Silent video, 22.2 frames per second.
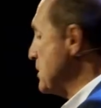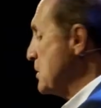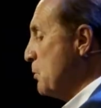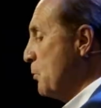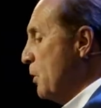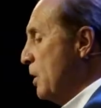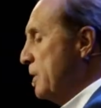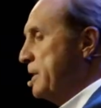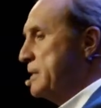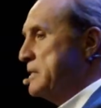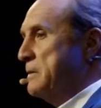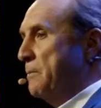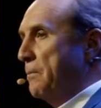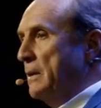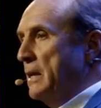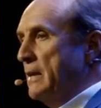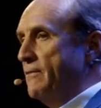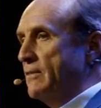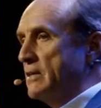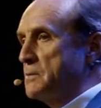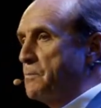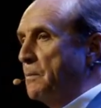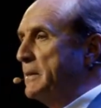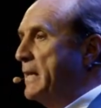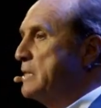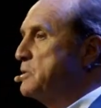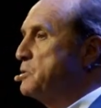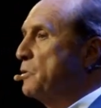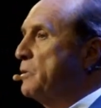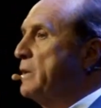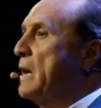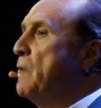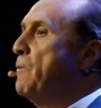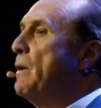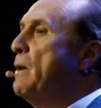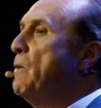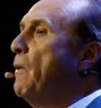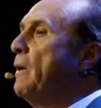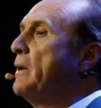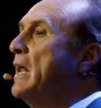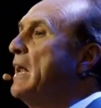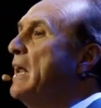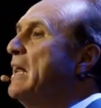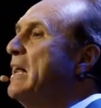because the world doesn't believe this. But that's okay. We
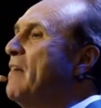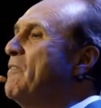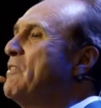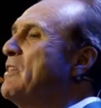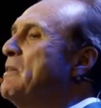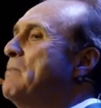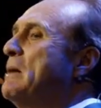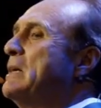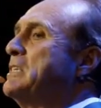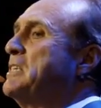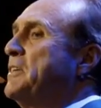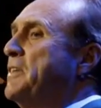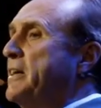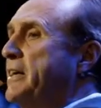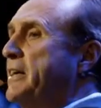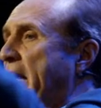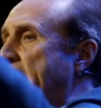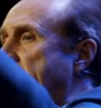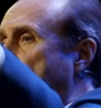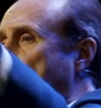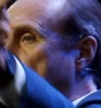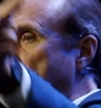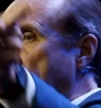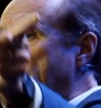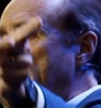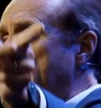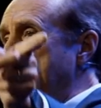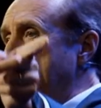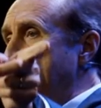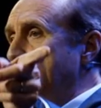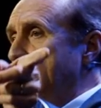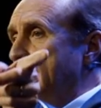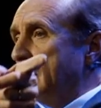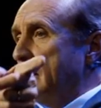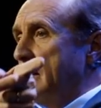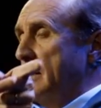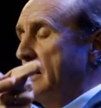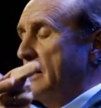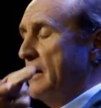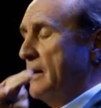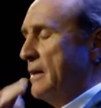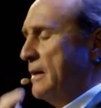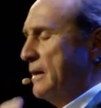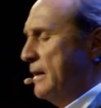want to love them into the kingdom
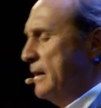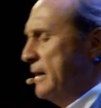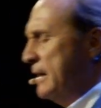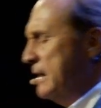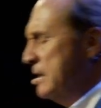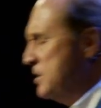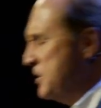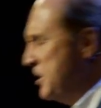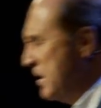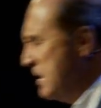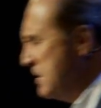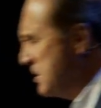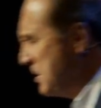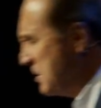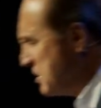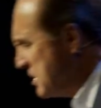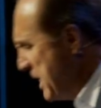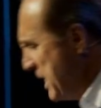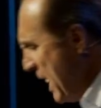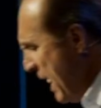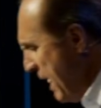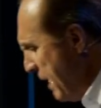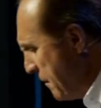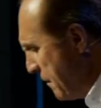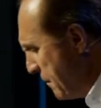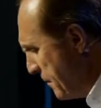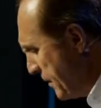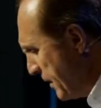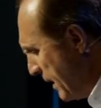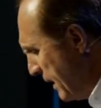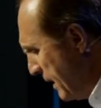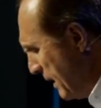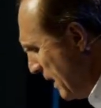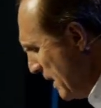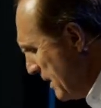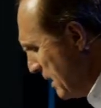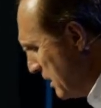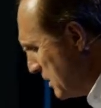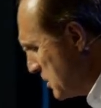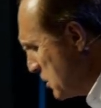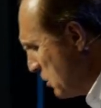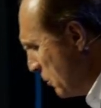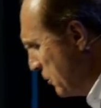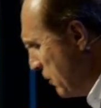in Jesus' name.
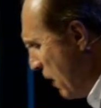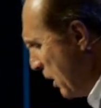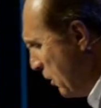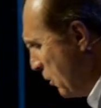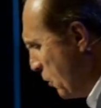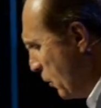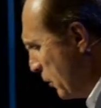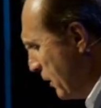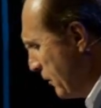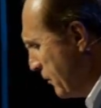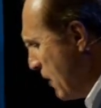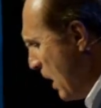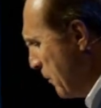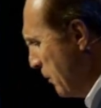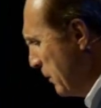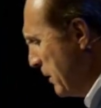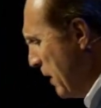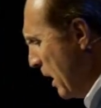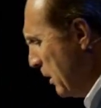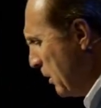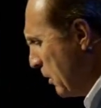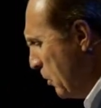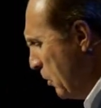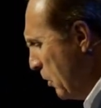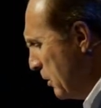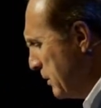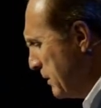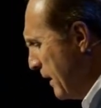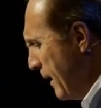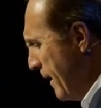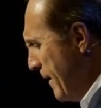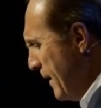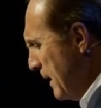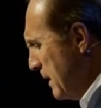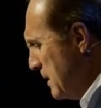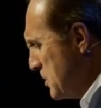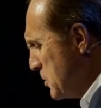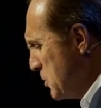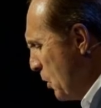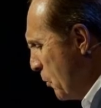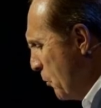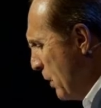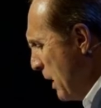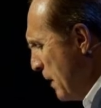So we're not caught off guard. We're not caught.
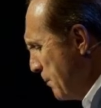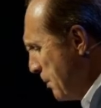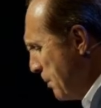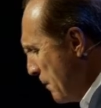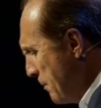So we're